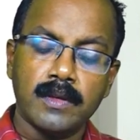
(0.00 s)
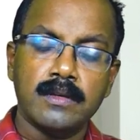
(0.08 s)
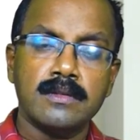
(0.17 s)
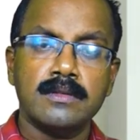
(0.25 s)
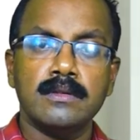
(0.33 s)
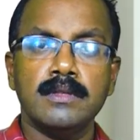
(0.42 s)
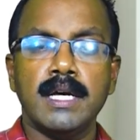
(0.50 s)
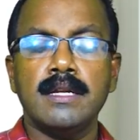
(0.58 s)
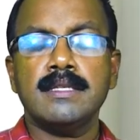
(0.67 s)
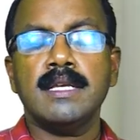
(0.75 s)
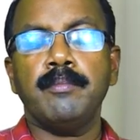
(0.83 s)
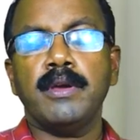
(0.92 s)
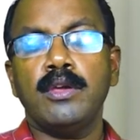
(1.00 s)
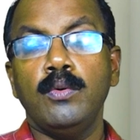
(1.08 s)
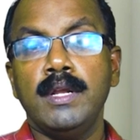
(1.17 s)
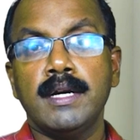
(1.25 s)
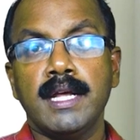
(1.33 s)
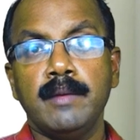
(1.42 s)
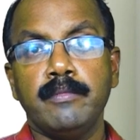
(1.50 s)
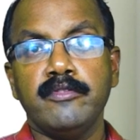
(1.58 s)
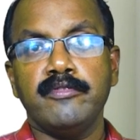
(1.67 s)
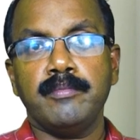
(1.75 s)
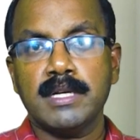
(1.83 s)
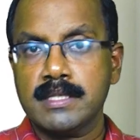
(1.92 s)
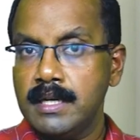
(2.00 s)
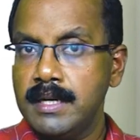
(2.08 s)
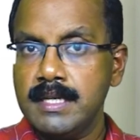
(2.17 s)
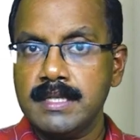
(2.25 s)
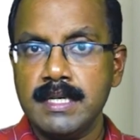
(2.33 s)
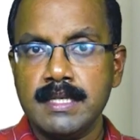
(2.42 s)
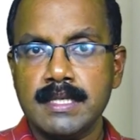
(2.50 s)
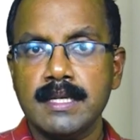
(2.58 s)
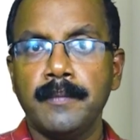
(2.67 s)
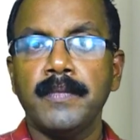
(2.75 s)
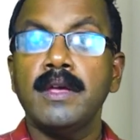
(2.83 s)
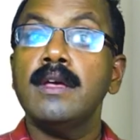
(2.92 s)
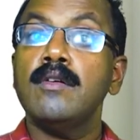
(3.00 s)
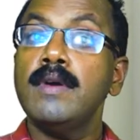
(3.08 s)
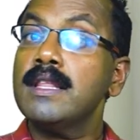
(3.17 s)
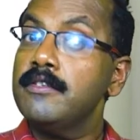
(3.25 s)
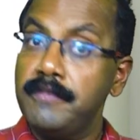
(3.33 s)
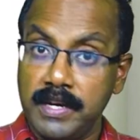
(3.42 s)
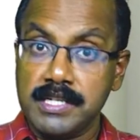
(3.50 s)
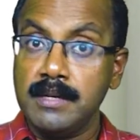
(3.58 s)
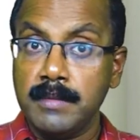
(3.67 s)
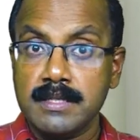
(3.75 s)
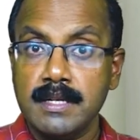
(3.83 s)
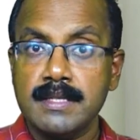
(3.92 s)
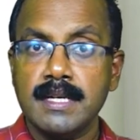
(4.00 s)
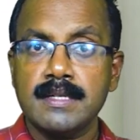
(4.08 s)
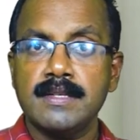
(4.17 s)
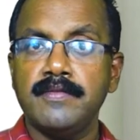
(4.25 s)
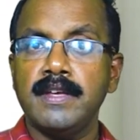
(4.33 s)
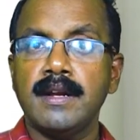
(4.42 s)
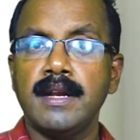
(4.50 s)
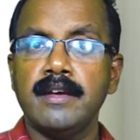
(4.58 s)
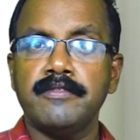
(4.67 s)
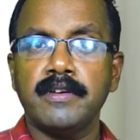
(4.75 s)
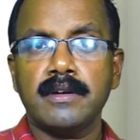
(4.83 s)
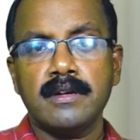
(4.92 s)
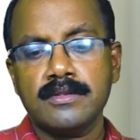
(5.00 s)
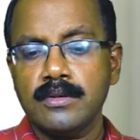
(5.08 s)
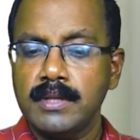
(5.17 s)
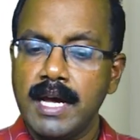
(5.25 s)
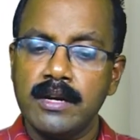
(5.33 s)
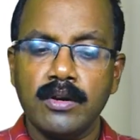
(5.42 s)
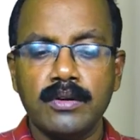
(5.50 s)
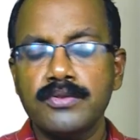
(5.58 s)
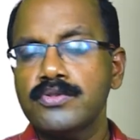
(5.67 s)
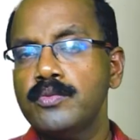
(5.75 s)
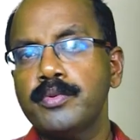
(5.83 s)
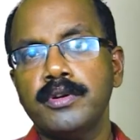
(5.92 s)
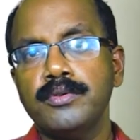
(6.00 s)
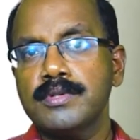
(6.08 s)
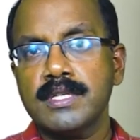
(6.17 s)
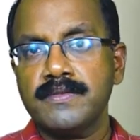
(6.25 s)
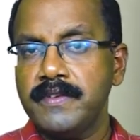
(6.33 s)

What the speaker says: So that is a peculiar type of muscle disease where the facial muscles are severely affected. So that also produces